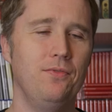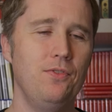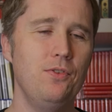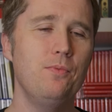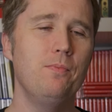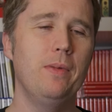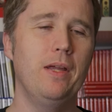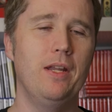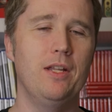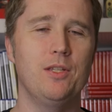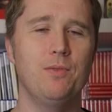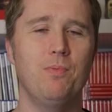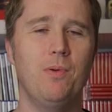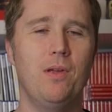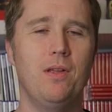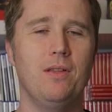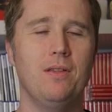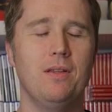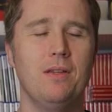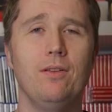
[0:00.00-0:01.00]
few minutes.
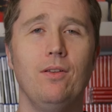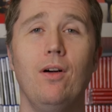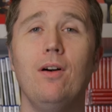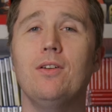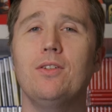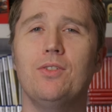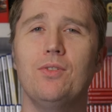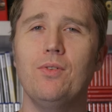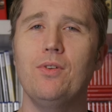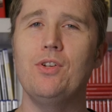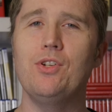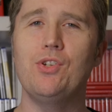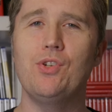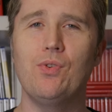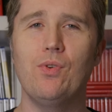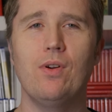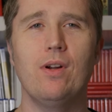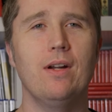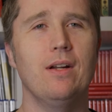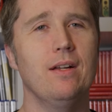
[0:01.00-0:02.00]
But long story
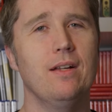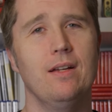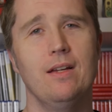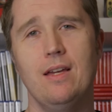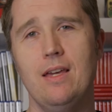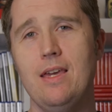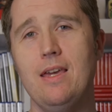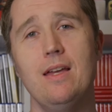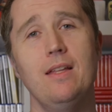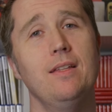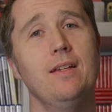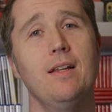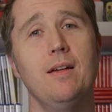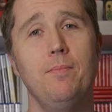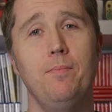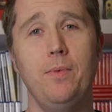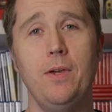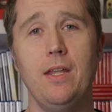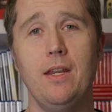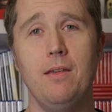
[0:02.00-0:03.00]
short, he ended
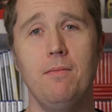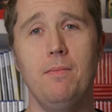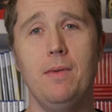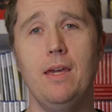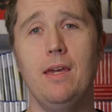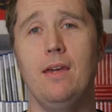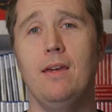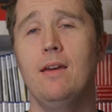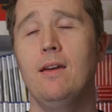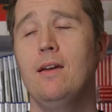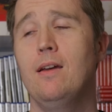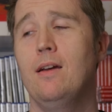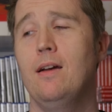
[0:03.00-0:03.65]
up beating me.